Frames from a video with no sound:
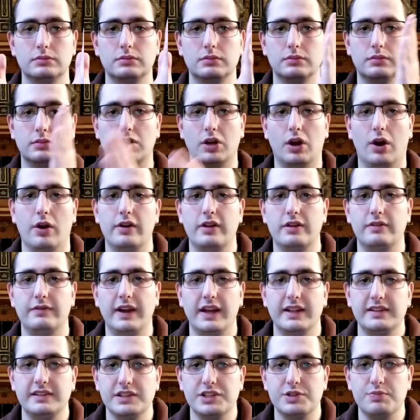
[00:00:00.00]
Card
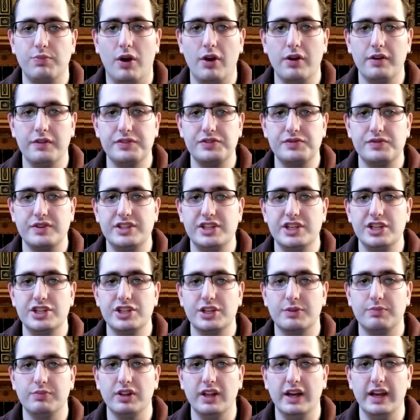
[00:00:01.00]
advantage part of
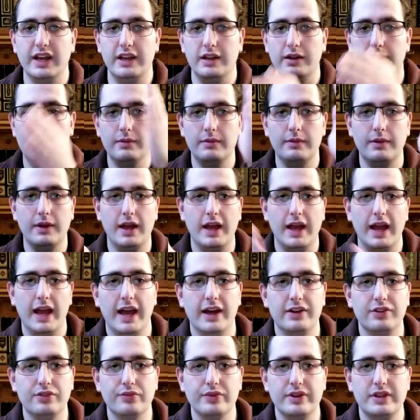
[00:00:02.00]
strategic play.
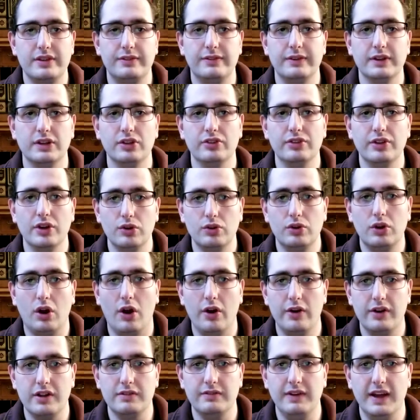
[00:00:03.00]
Hand refill, no
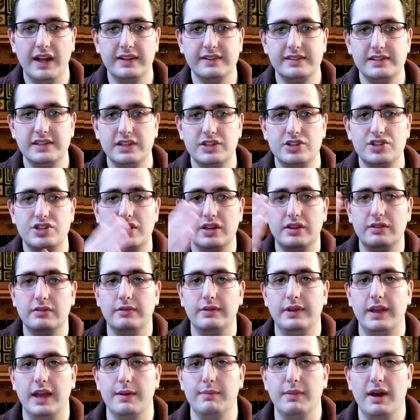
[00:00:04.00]
card advantage.
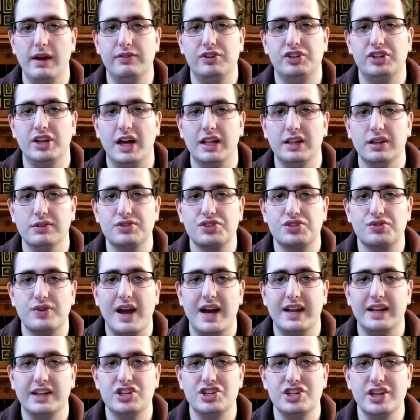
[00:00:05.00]
Game have shallow
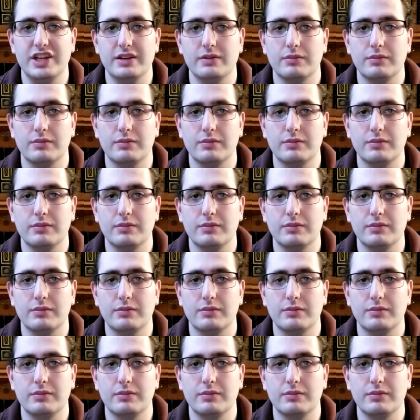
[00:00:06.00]
strategy.